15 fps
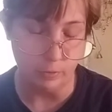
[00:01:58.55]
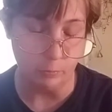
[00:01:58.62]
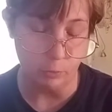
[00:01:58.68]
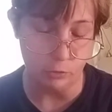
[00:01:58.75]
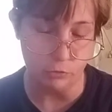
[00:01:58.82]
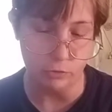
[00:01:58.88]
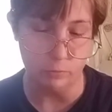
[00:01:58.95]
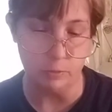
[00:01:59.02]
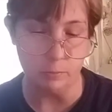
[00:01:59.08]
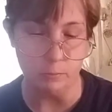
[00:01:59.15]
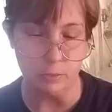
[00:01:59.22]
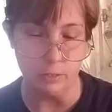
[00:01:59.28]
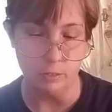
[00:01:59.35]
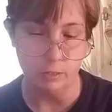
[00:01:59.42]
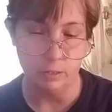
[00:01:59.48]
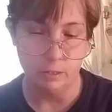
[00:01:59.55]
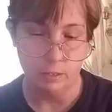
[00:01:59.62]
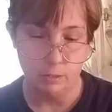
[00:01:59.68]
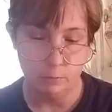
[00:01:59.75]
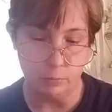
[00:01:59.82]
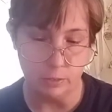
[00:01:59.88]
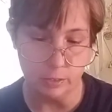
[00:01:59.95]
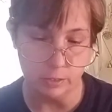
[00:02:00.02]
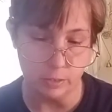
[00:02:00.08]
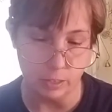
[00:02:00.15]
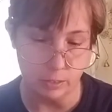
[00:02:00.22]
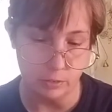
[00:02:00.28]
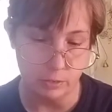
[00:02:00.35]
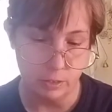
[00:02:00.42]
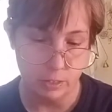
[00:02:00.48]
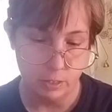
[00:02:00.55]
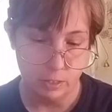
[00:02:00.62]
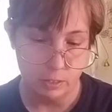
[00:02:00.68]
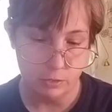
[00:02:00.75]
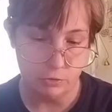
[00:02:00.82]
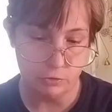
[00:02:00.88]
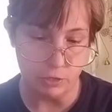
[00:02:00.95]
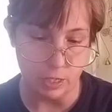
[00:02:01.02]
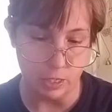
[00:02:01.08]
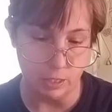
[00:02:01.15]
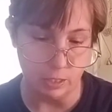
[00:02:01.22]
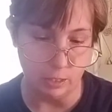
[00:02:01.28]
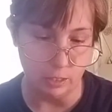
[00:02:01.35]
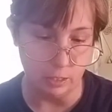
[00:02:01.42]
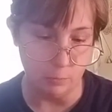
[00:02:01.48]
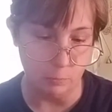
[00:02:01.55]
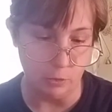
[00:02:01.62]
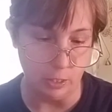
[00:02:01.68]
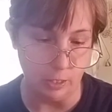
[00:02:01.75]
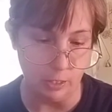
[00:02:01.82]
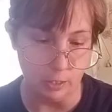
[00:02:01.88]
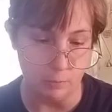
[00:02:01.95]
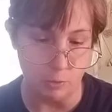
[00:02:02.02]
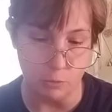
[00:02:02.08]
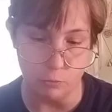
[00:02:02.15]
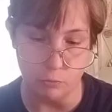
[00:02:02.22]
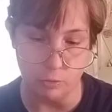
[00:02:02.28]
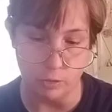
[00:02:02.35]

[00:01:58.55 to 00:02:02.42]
watching the meat be being done, sighing and complaining about her